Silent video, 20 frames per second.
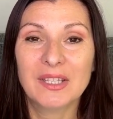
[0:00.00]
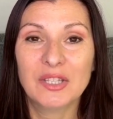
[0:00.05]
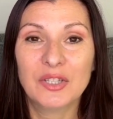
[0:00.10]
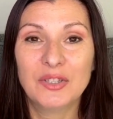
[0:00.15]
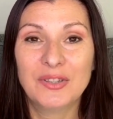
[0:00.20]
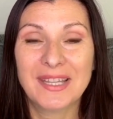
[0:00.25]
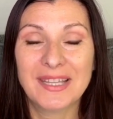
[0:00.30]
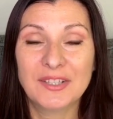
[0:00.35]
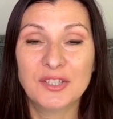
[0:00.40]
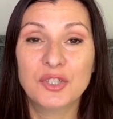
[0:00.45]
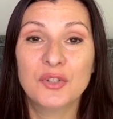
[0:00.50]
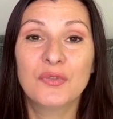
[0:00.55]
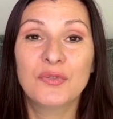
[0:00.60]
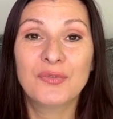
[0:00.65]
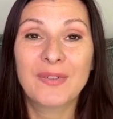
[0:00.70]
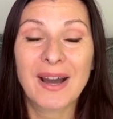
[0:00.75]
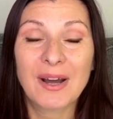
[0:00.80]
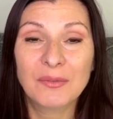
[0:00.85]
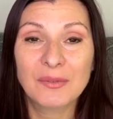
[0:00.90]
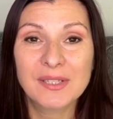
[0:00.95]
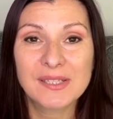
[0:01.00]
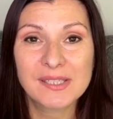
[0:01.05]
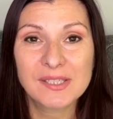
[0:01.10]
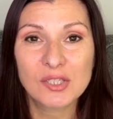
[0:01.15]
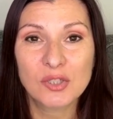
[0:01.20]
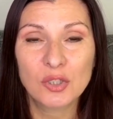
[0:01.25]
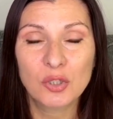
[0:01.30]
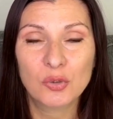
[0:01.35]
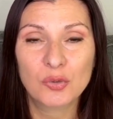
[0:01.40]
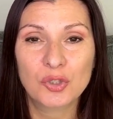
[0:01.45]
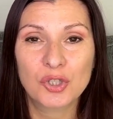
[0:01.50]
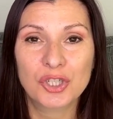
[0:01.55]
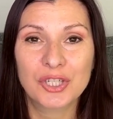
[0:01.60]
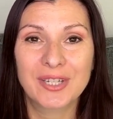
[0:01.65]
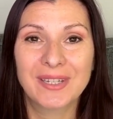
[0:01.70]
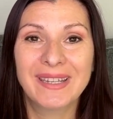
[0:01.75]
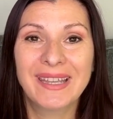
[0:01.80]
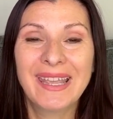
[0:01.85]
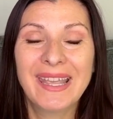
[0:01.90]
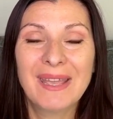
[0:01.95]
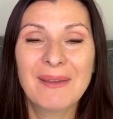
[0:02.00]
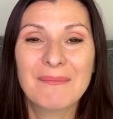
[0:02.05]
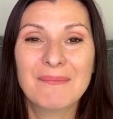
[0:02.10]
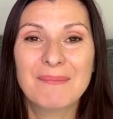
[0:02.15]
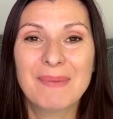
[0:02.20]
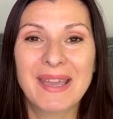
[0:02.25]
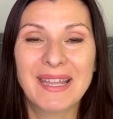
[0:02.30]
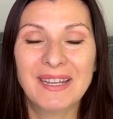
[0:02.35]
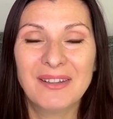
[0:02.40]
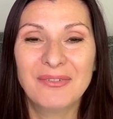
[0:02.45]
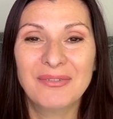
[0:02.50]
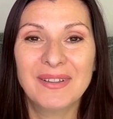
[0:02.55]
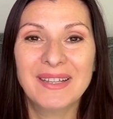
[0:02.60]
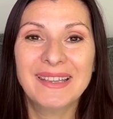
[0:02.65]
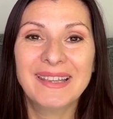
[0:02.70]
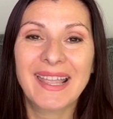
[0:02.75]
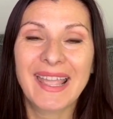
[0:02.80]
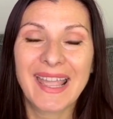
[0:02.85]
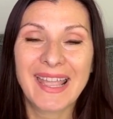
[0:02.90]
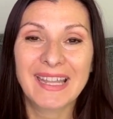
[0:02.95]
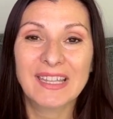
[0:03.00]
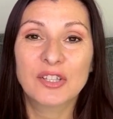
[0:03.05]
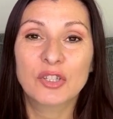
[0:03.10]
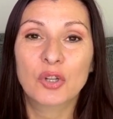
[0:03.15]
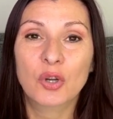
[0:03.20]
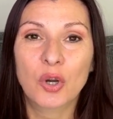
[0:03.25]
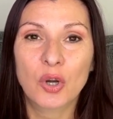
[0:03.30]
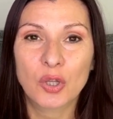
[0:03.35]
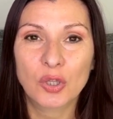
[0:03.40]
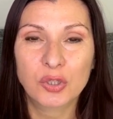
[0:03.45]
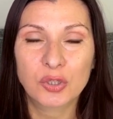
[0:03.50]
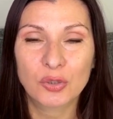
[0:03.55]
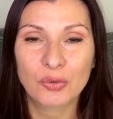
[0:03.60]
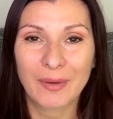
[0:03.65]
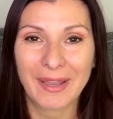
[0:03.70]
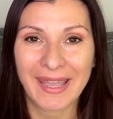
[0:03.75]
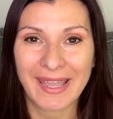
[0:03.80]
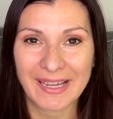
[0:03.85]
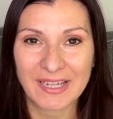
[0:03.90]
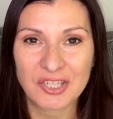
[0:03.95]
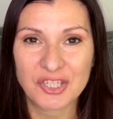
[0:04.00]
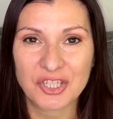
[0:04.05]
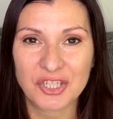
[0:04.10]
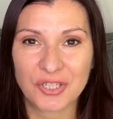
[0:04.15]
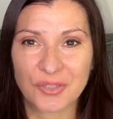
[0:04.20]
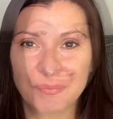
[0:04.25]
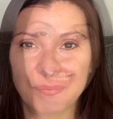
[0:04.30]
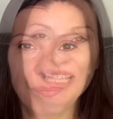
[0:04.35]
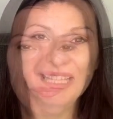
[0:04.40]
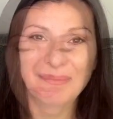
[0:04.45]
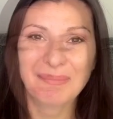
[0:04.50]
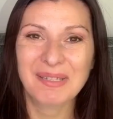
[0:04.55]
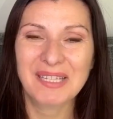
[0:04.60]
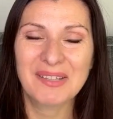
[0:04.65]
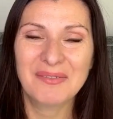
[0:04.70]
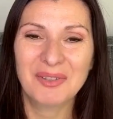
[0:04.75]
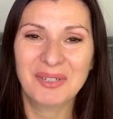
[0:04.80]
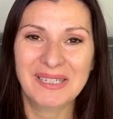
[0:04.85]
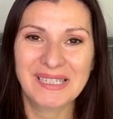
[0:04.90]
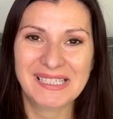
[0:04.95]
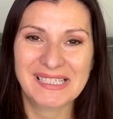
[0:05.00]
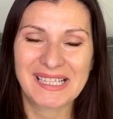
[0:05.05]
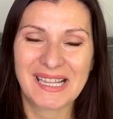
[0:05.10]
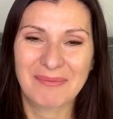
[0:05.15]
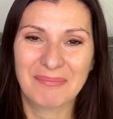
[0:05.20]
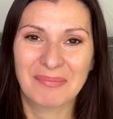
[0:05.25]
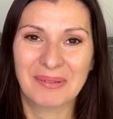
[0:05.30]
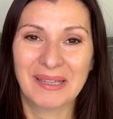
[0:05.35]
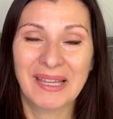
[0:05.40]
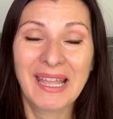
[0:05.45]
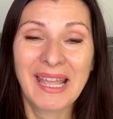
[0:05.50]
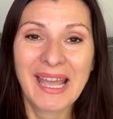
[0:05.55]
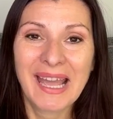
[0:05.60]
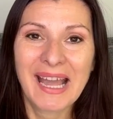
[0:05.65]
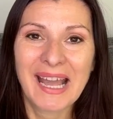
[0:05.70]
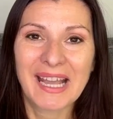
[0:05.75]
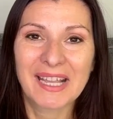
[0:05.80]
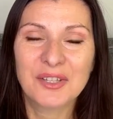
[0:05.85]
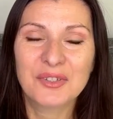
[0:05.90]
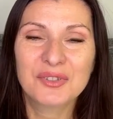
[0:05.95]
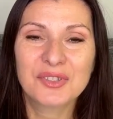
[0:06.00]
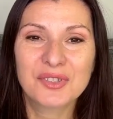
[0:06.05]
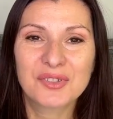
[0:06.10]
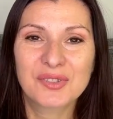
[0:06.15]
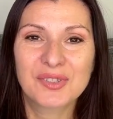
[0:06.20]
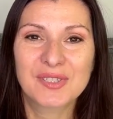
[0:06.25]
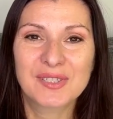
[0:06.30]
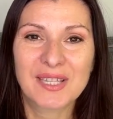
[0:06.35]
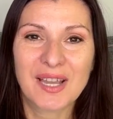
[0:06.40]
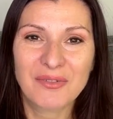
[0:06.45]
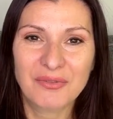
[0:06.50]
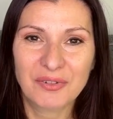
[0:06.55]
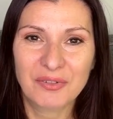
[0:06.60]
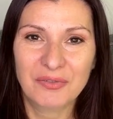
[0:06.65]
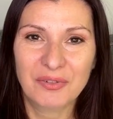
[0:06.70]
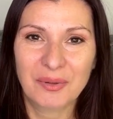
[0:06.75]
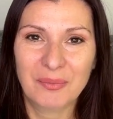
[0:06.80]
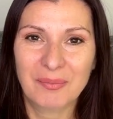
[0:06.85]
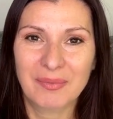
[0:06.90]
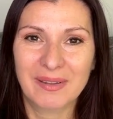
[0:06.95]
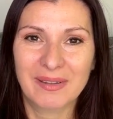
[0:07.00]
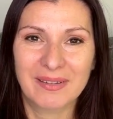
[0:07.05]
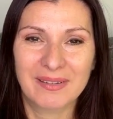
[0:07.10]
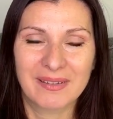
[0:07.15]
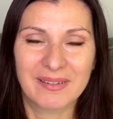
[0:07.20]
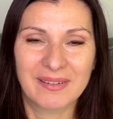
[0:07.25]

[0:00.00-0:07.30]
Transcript: that you found the solution, benefit, and call to action. Let me give you an example. I used to suffer from